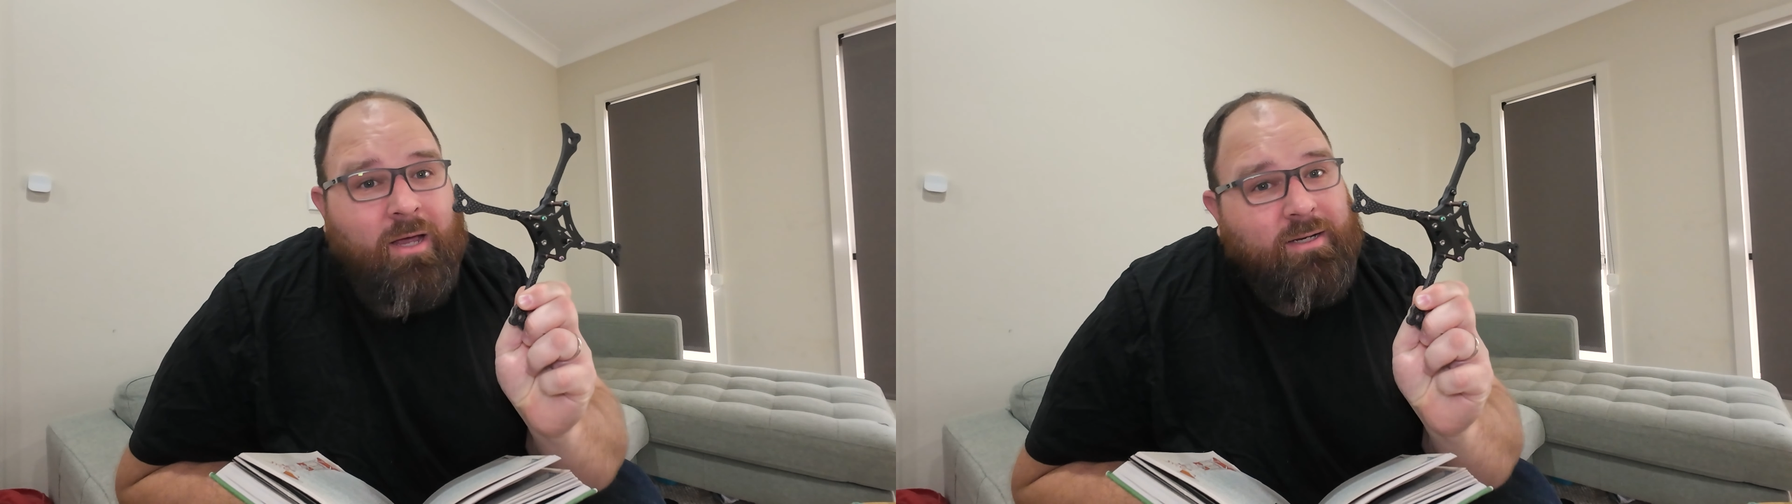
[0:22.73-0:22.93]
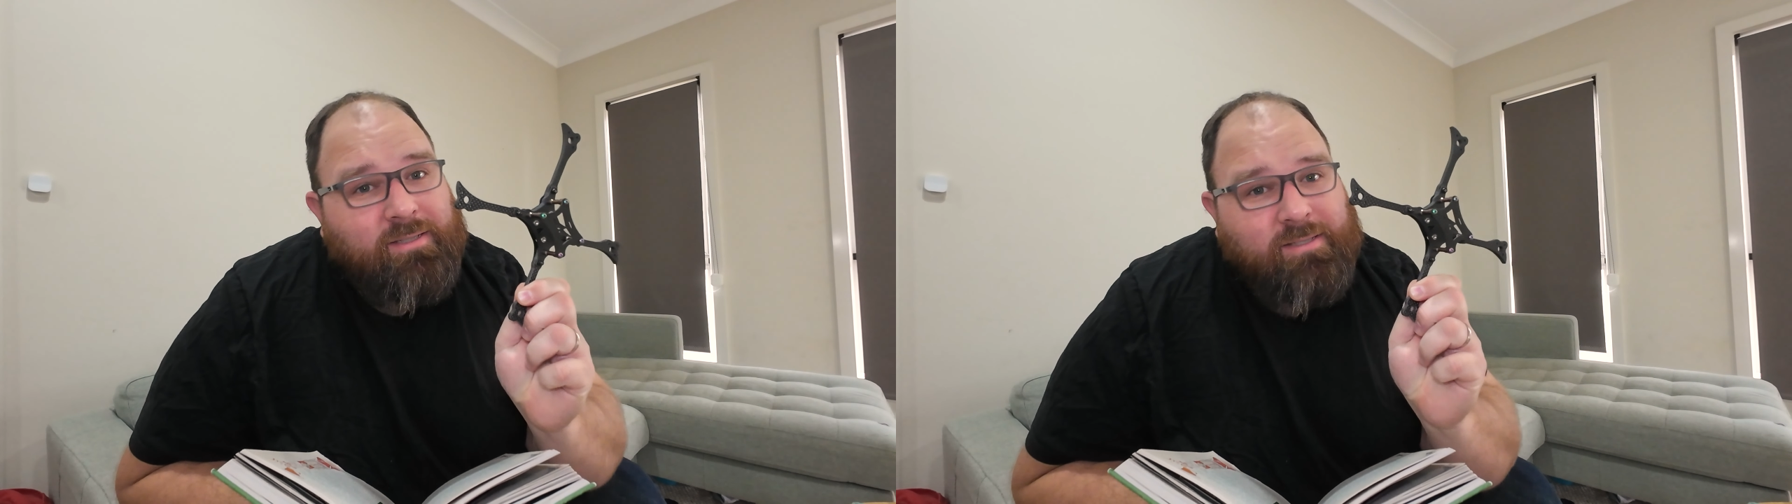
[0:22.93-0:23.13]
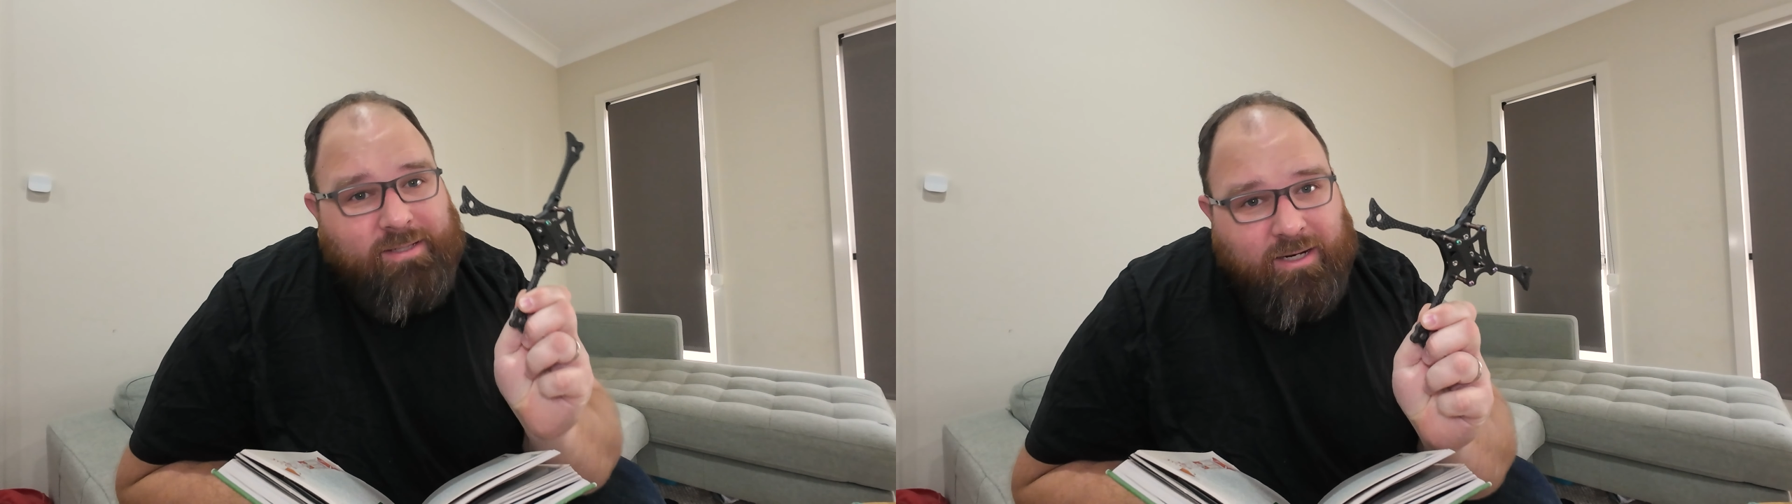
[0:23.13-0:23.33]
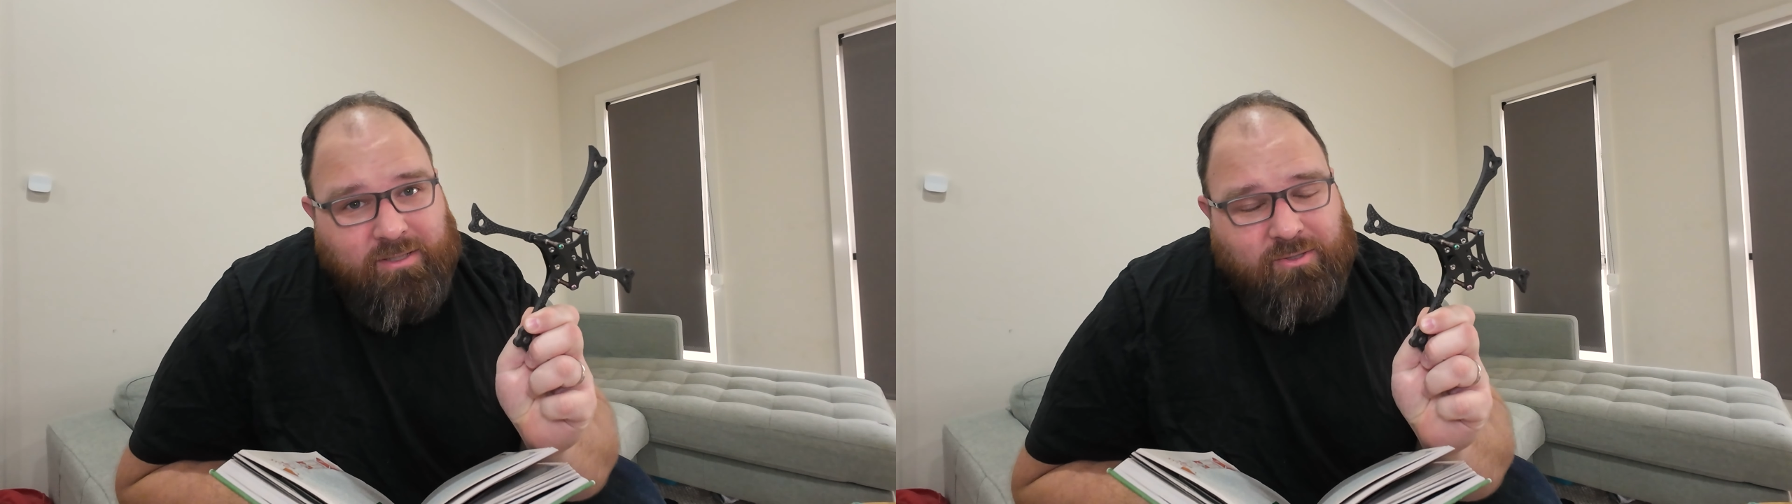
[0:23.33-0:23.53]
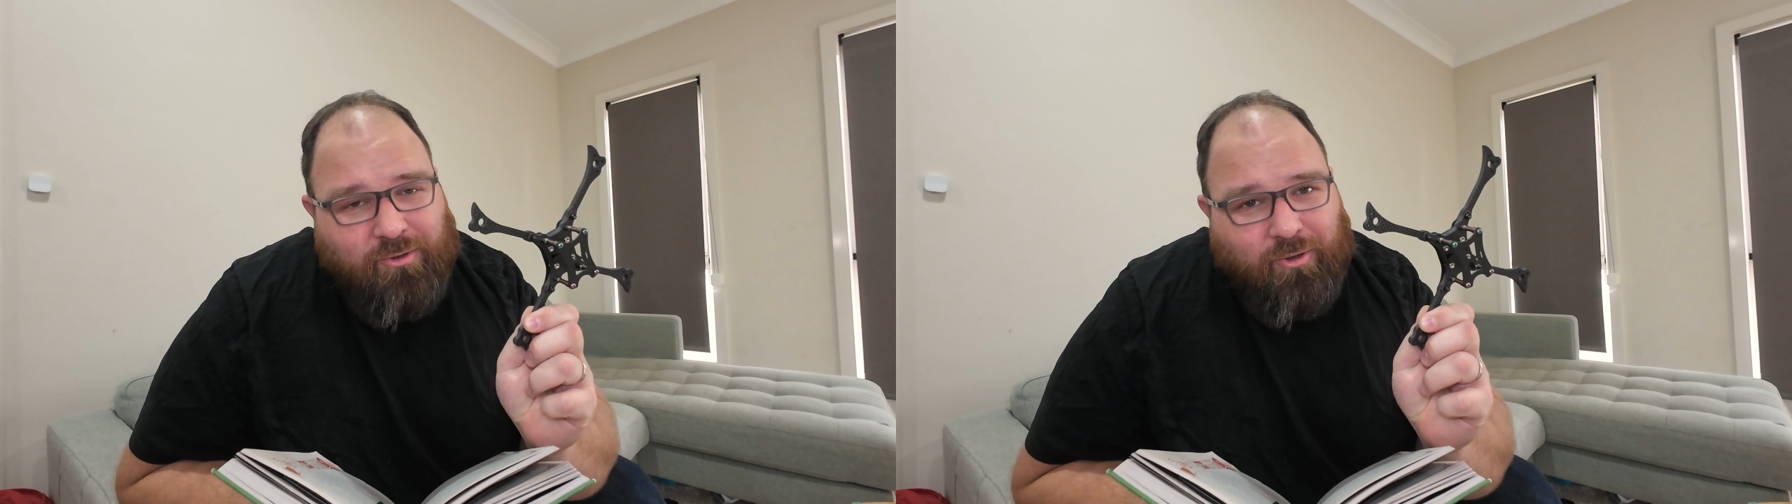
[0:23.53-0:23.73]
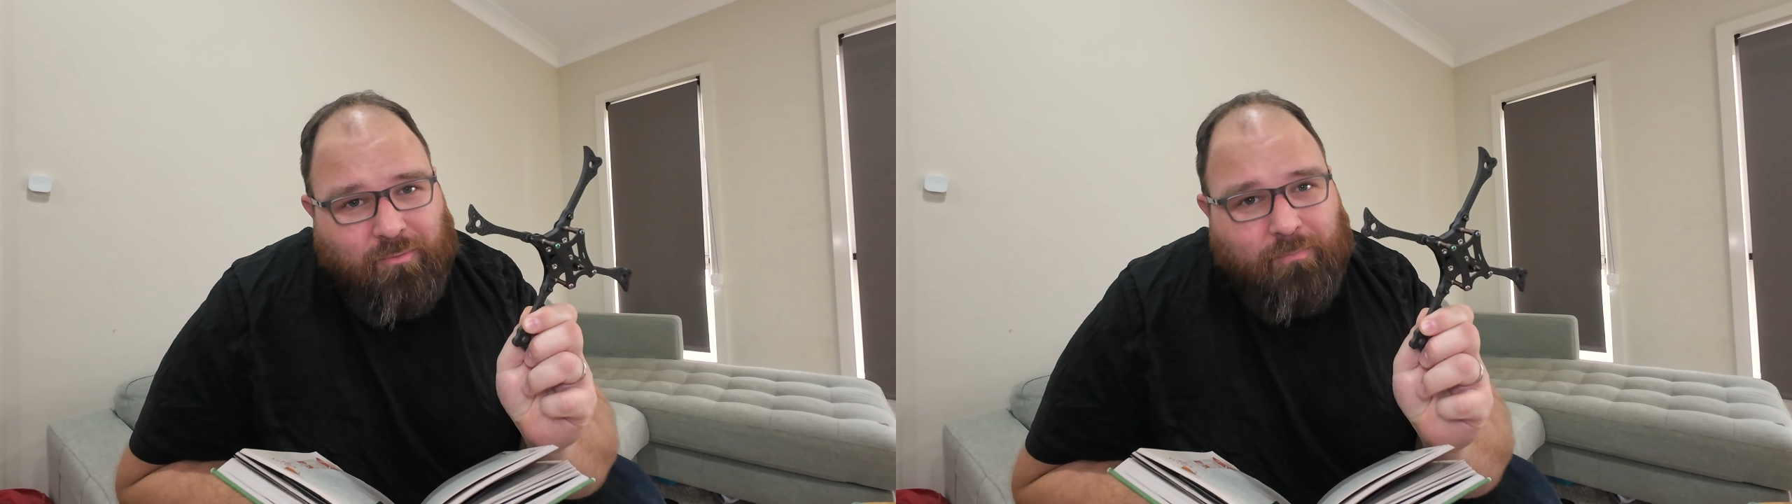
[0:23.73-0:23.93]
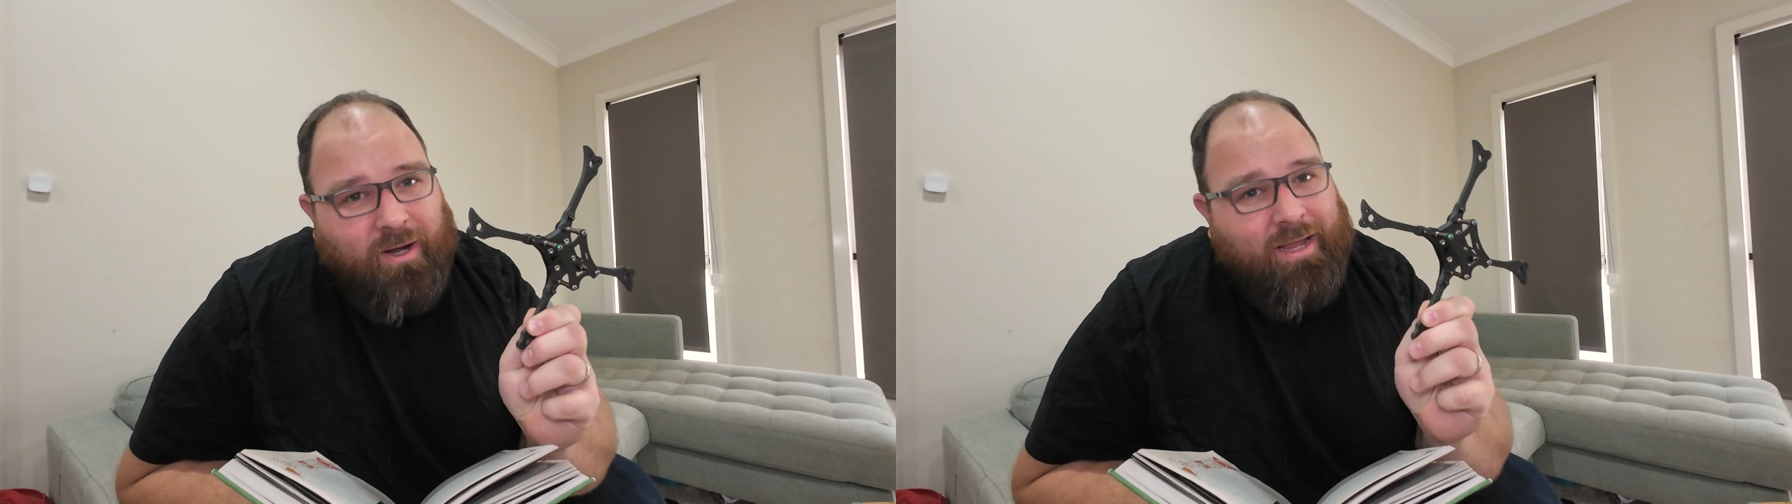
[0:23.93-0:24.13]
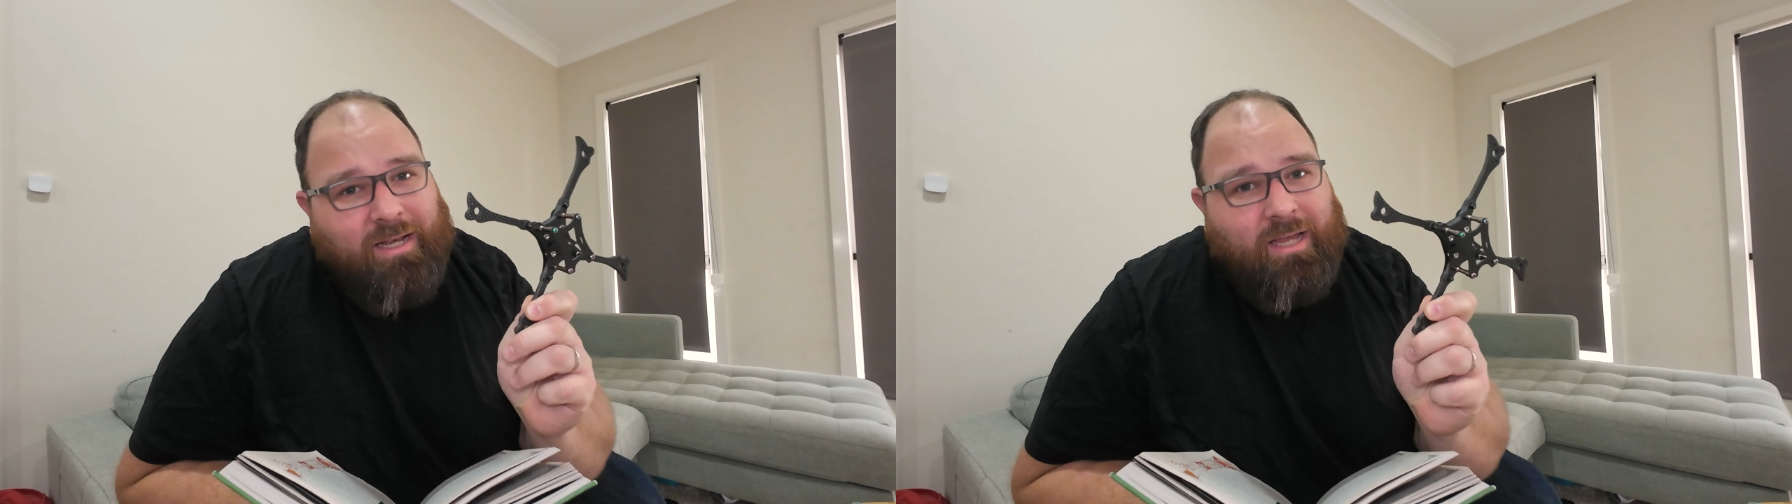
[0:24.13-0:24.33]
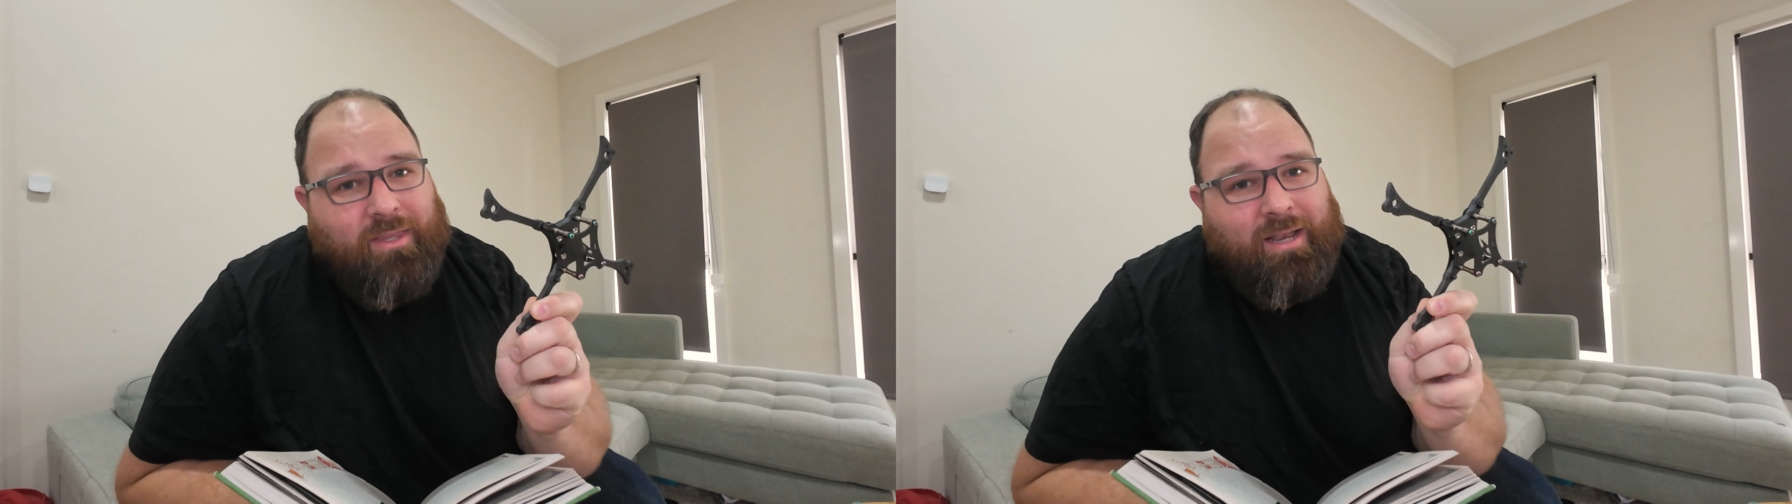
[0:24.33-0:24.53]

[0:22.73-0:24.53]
Does a Sendstorm by any other